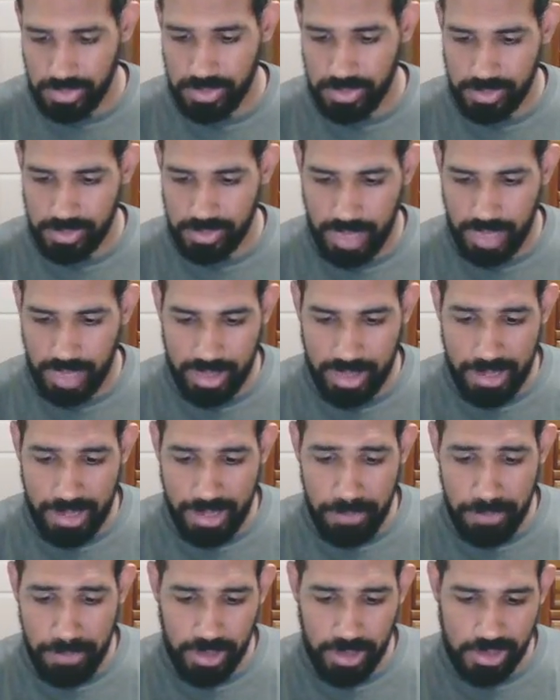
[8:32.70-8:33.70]
that they
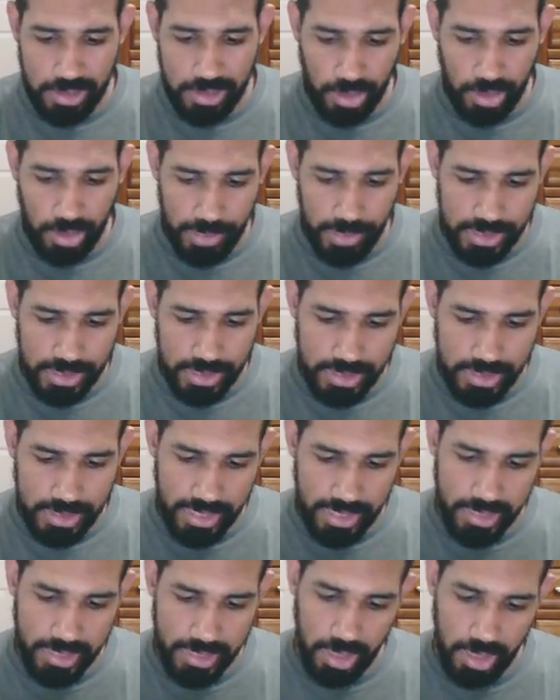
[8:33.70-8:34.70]
put so much
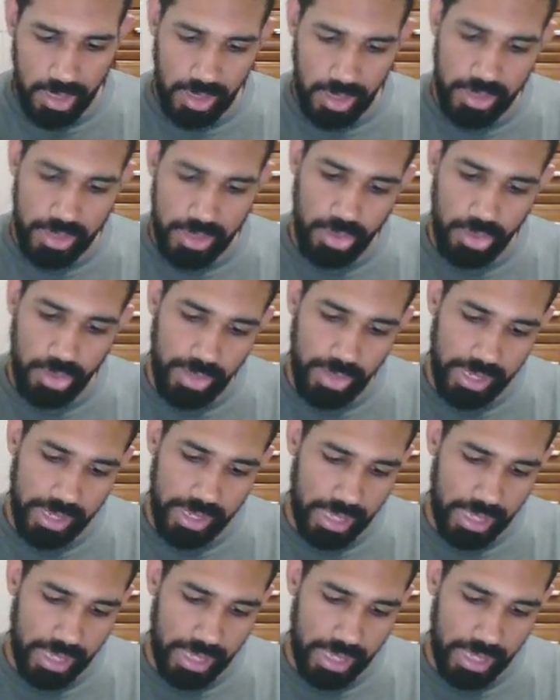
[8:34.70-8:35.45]
detail into it,